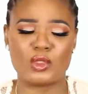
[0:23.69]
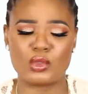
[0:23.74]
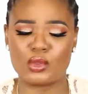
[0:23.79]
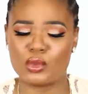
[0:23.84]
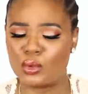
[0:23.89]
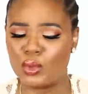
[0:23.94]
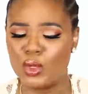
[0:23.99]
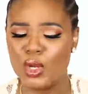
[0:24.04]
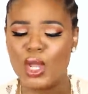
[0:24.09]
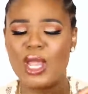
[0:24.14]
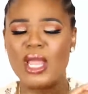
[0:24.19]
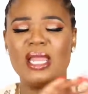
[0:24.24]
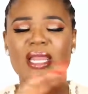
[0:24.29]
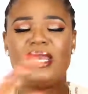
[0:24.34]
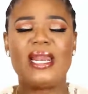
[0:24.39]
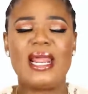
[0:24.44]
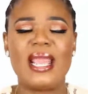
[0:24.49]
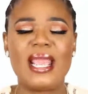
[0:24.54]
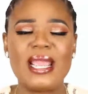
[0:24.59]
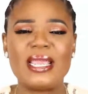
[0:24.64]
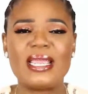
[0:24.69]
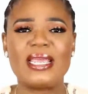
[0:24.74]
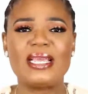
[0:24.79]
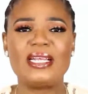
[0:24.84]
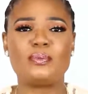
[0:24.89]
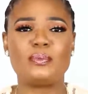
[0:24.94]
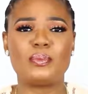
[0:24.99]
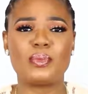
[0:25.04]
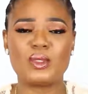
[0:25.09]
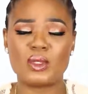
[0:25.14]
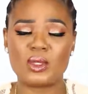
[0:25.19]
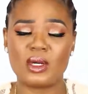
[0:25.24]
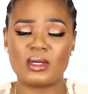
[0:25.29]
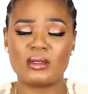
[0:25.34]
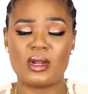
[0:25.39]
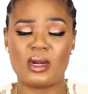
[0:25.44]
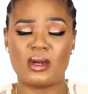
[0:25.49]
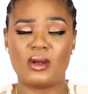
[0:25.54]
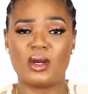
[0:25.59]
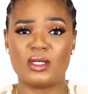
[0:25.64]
to lay it, put on,